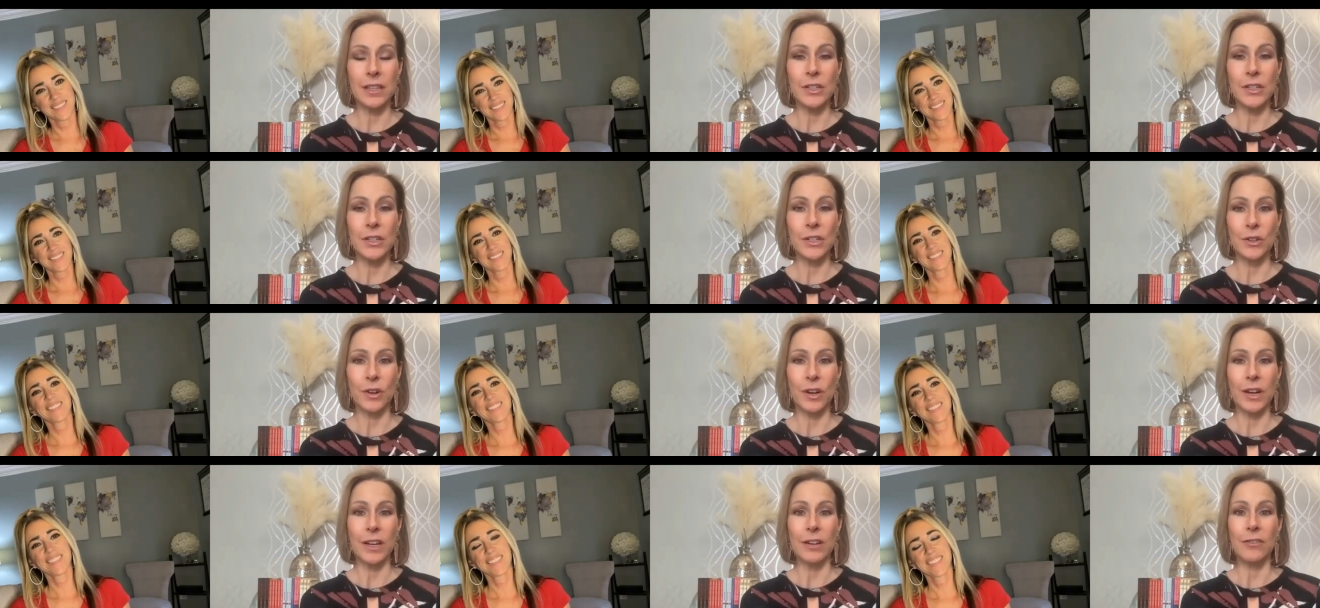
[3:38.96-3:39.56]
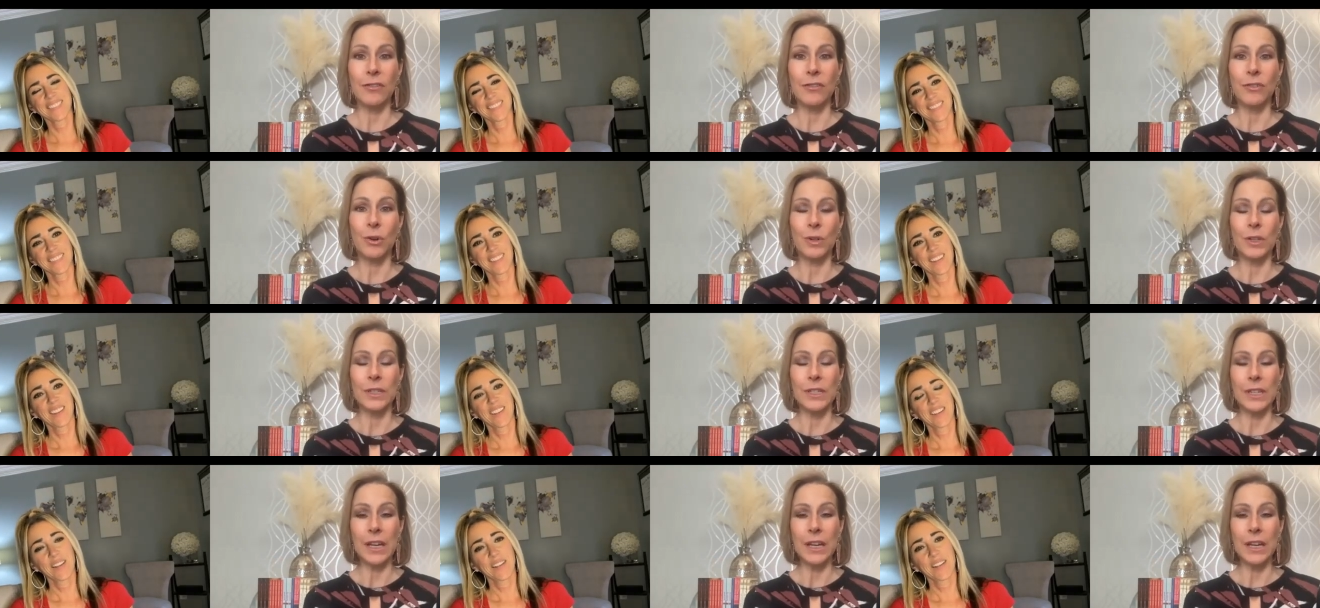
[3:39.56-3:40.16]
Speaker 1: this story
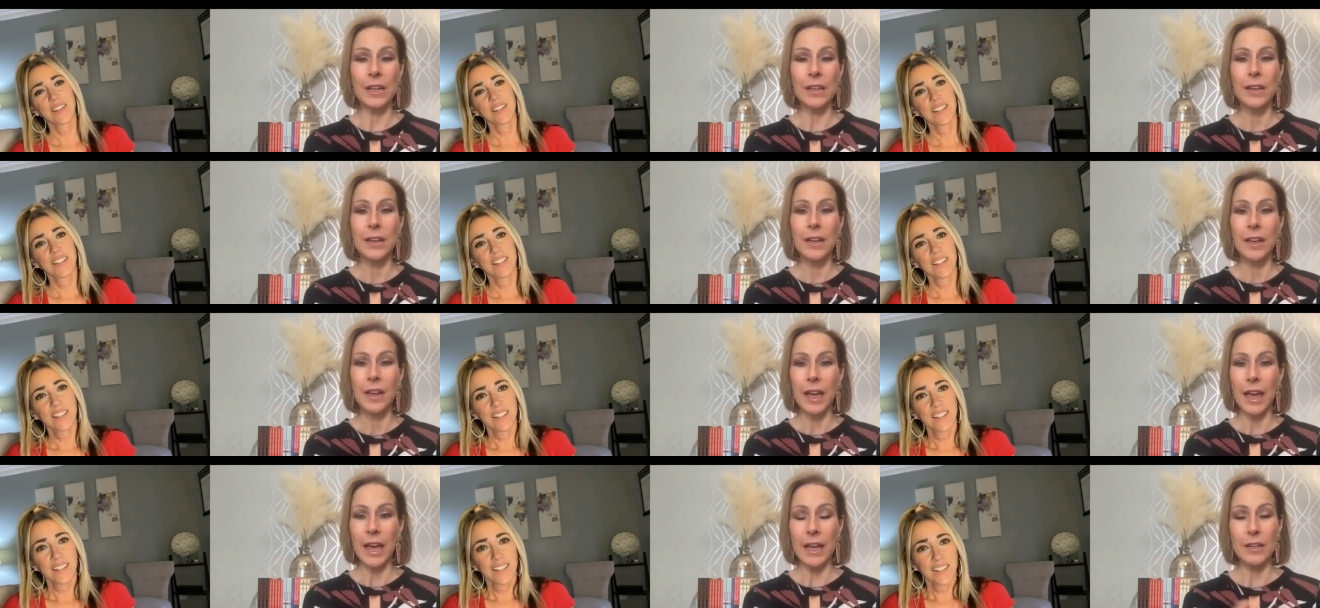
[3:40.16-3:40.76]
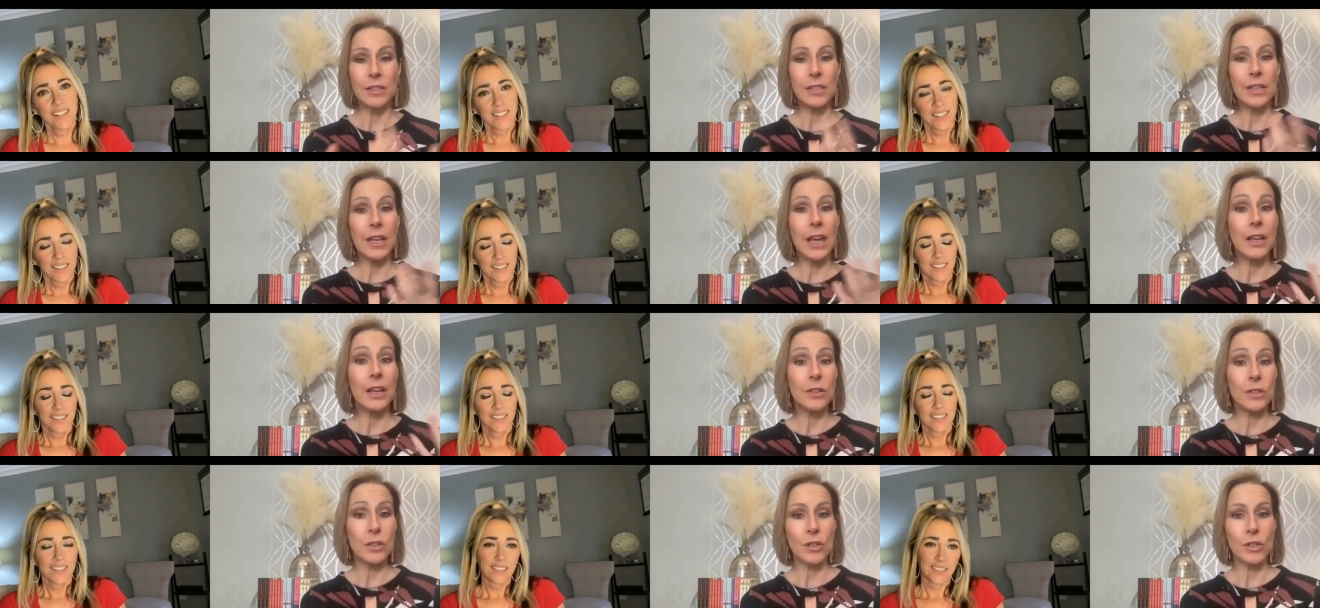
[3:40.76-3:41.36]
unfolding as
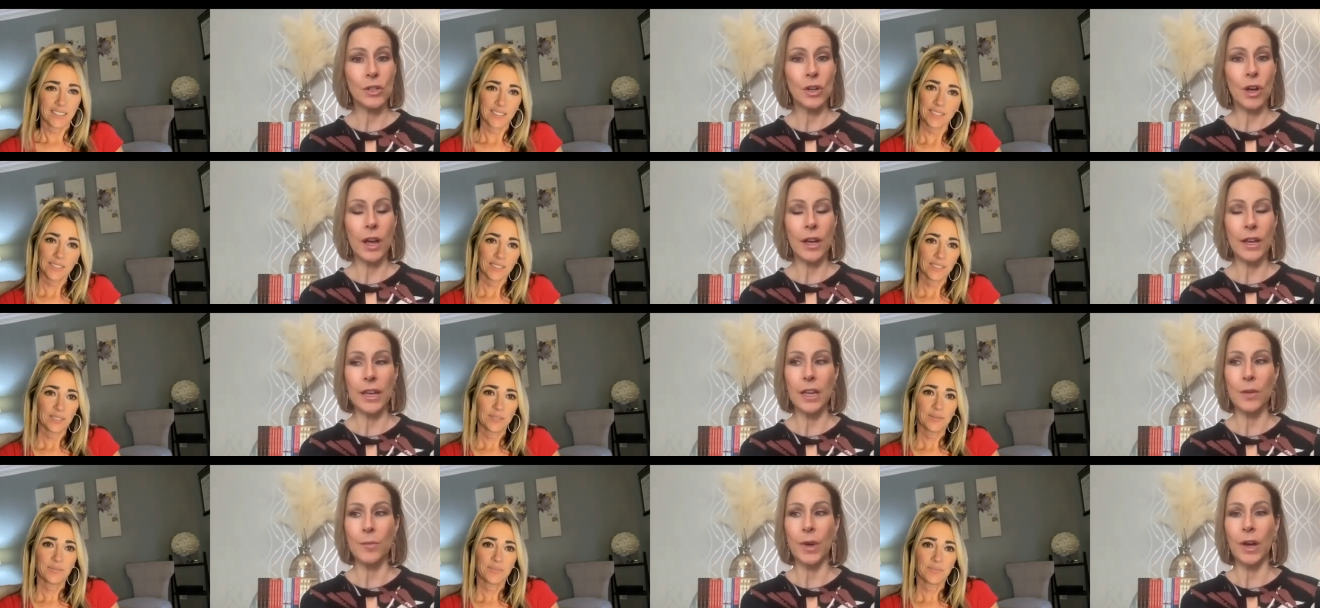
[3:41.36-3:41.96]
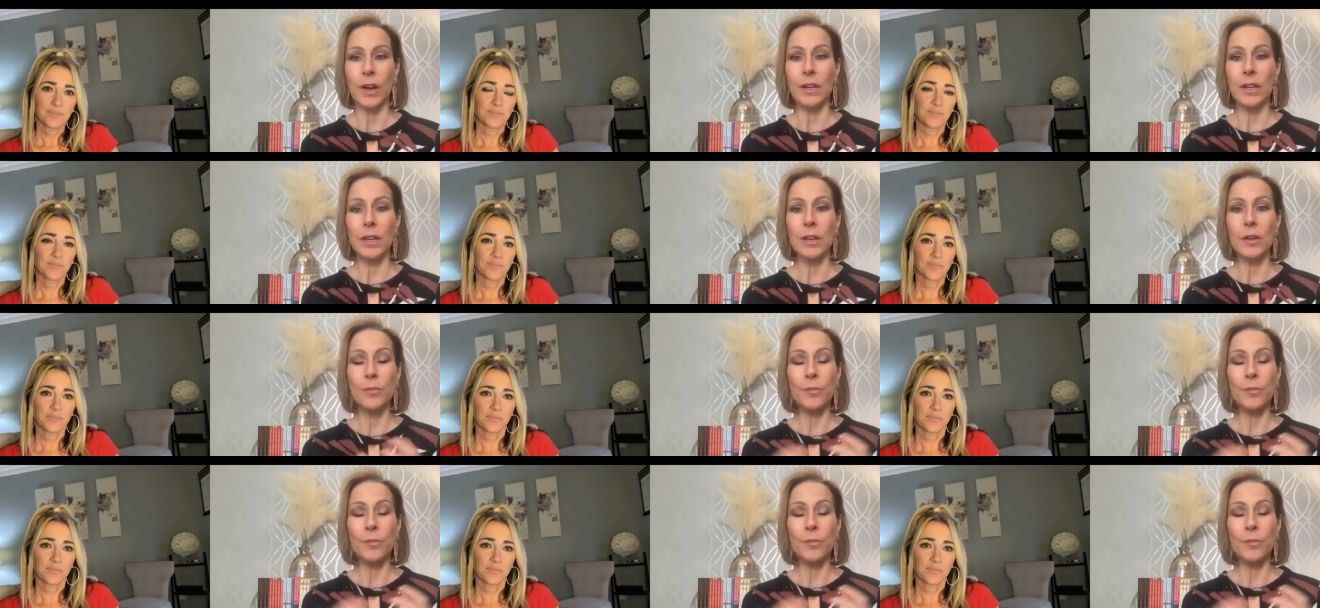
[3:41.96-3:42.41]
as you're talking about it